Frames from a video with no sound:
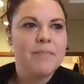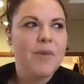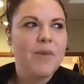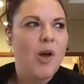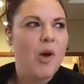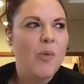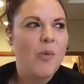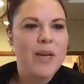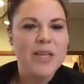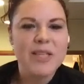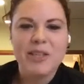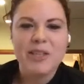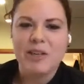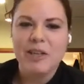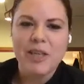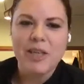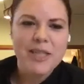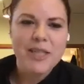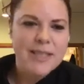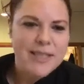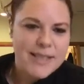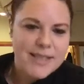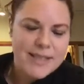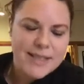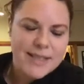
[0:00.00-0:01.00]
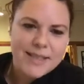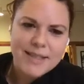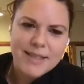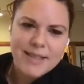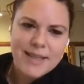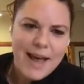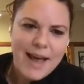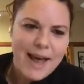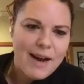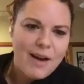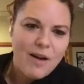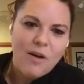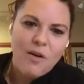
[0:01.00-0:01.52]
always cooked
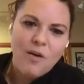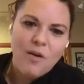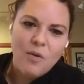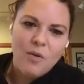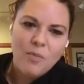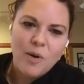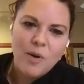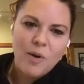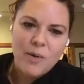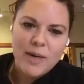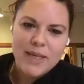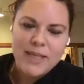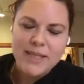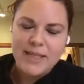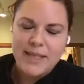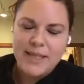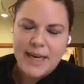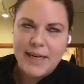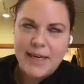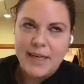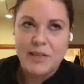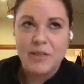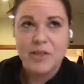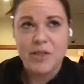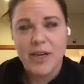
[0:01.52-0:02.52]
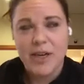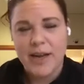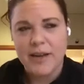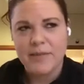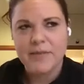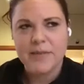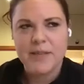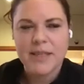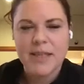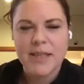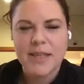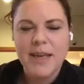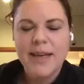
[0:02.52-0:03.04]
at home, always dated
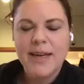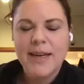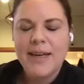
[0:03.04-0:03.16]
chefs,